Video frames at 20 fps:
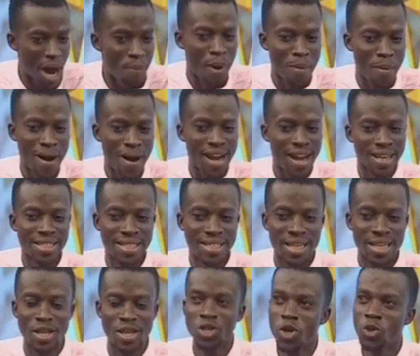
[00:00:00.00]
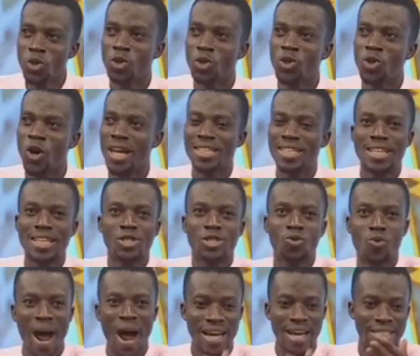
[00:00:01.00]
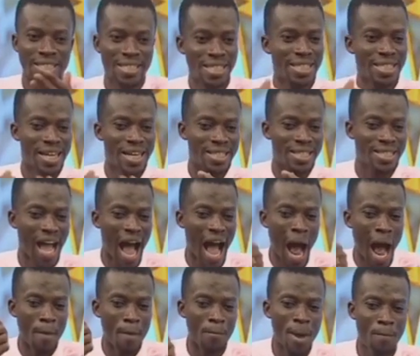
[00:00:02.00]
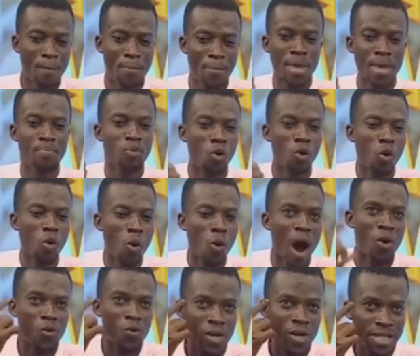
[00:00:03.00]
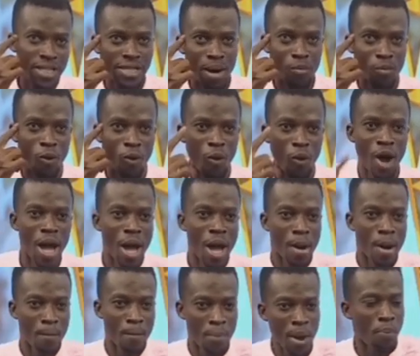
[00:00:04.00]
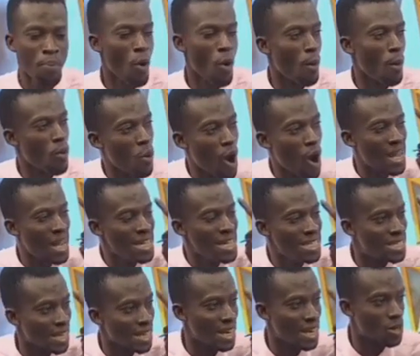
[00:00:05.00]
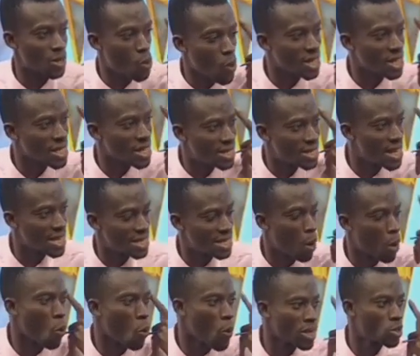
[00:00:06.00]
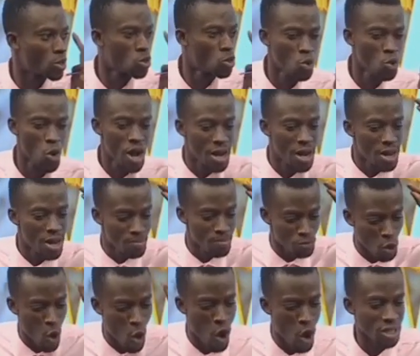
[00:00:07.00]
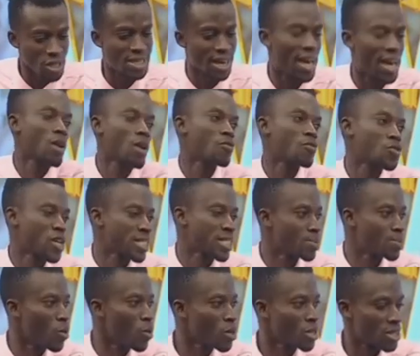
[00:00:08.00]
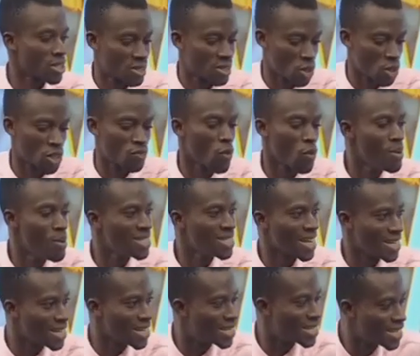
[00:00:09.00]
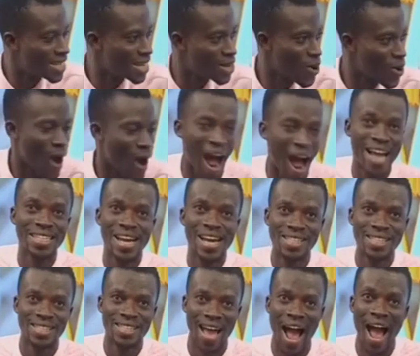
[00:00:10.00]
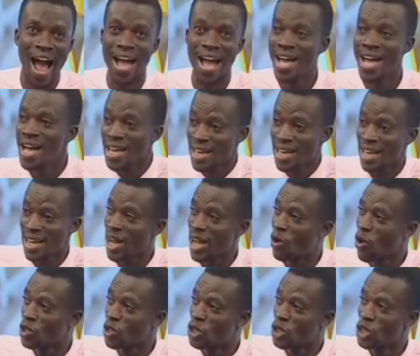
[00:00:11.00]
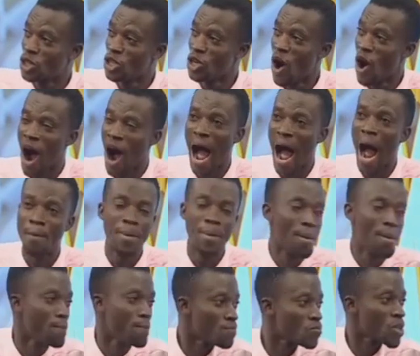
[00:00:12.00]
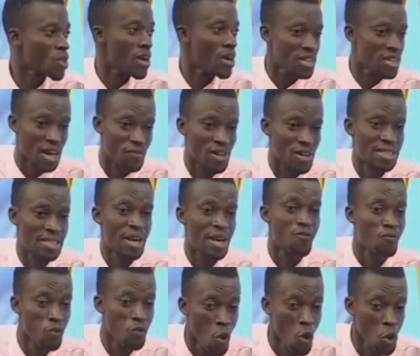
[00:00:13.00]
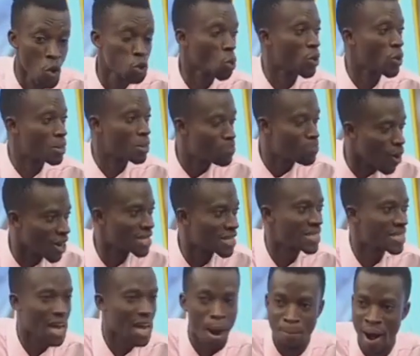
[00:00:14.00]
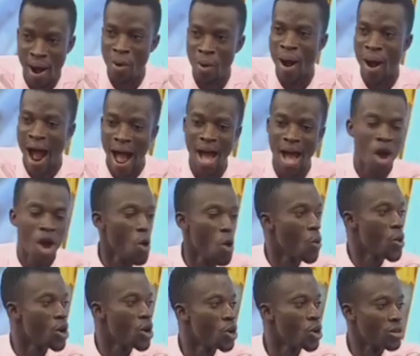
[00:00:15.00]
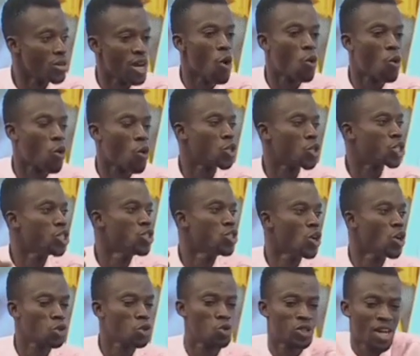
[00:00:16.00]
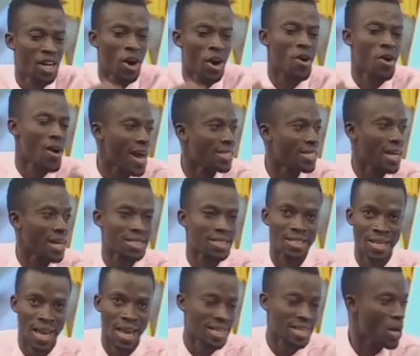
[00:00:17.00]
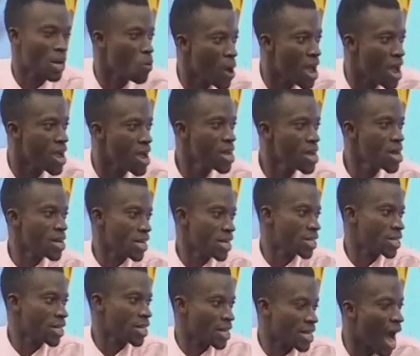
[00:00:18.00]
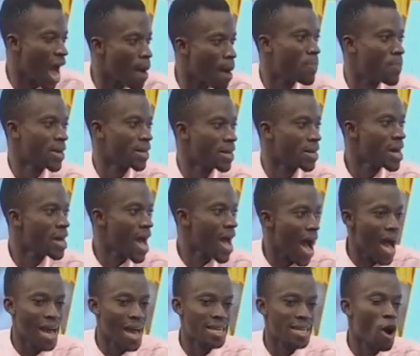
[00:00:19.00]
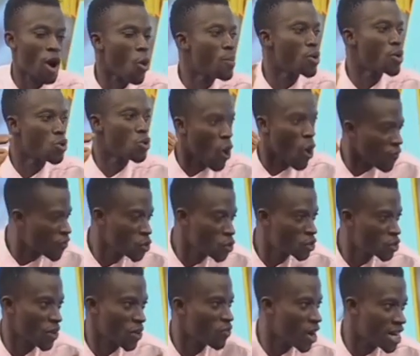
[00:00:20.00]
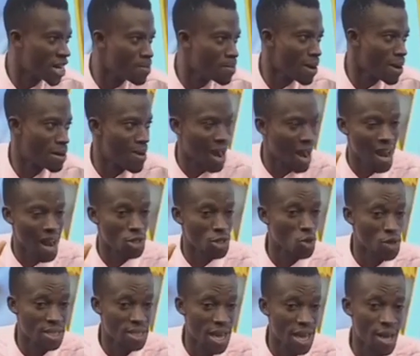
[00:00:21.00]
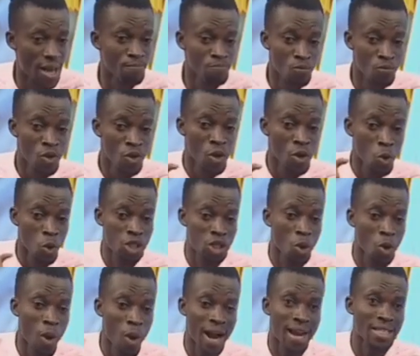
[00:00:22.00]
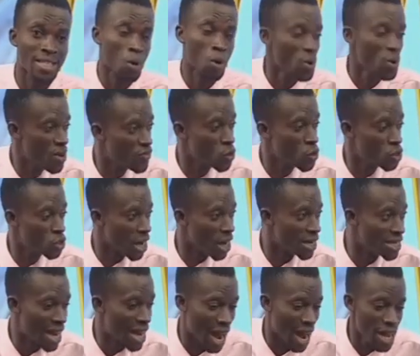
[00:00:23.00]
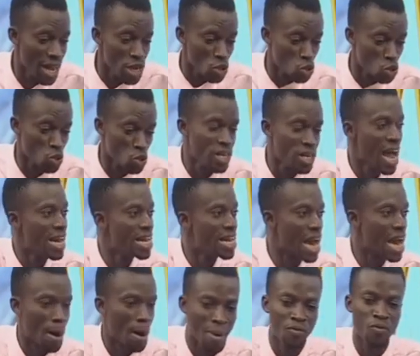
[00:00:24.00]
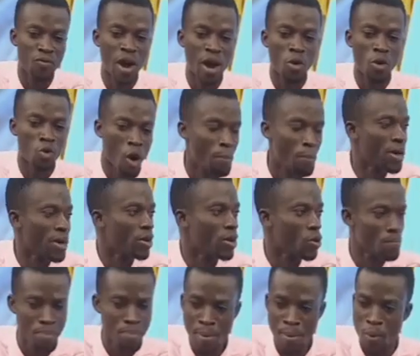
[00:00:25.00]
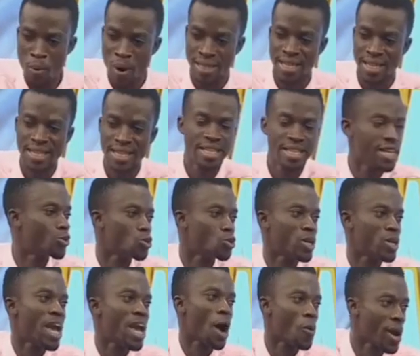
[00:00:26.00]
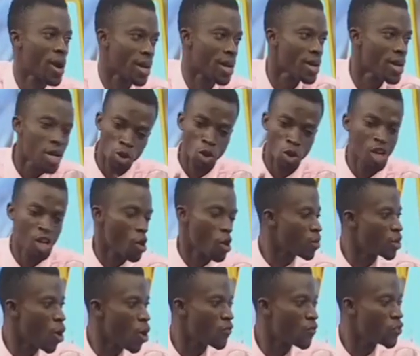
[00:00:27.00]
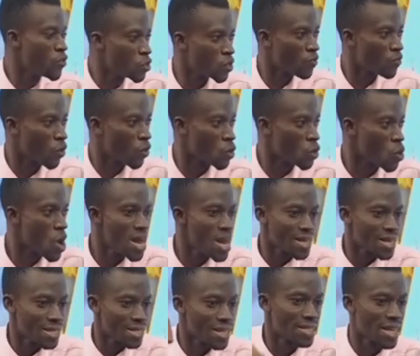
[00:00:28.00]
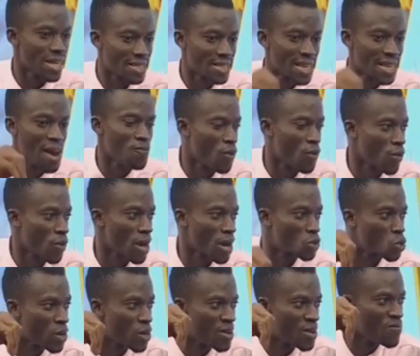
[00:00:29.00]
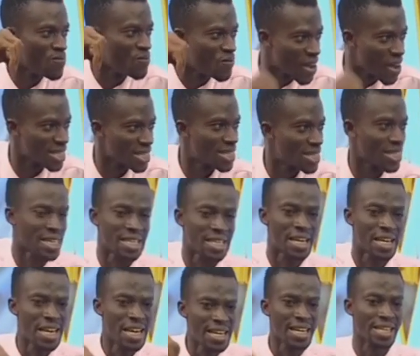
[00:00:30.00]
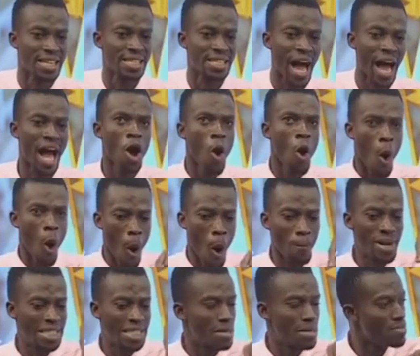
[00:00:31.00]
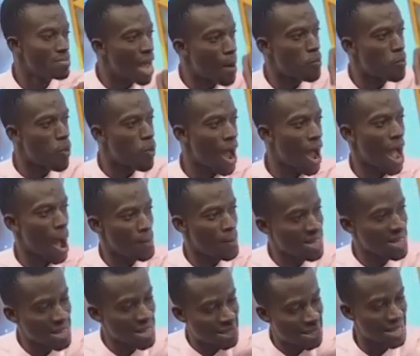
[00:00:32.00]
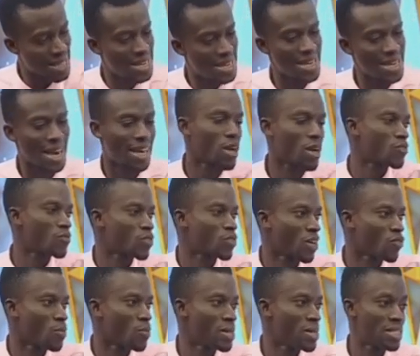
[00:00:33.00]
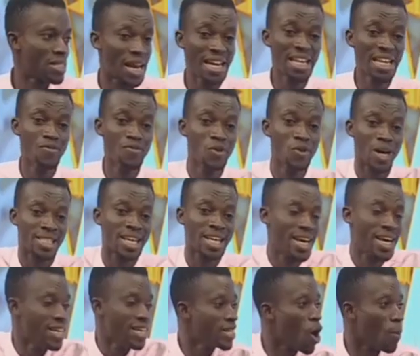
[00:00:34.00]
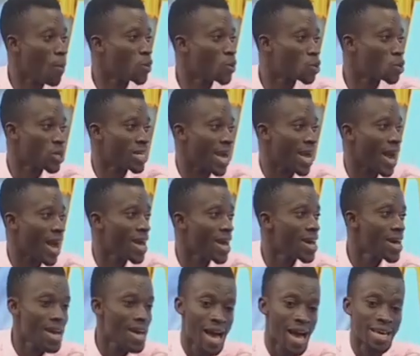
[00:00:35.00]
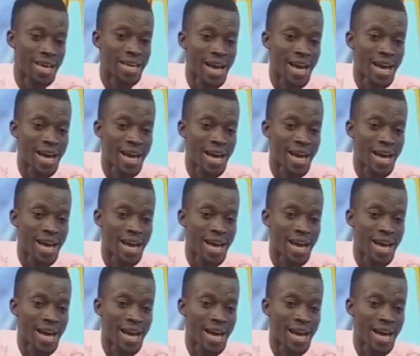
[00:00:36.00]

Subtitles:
power, I can't say youth, you know, let us rise. Army people who are reasonable, people are more intellect, what it takes, the way to cause the kind of transformation you seek, you know. And yes, sir, now you continue arming, you first the fools with political power, they will continue to terrorize us like the way it's happening. And there will be no future for anybody. Makacho said, what to work as a future leader. Today, then I'm for Robin. People are taking the today away, so there will be no future for you. This is the time for us to invest in leaders. Or meeting your boy, I'm just seeking that kind of transformation. Individuals say need almost idea. But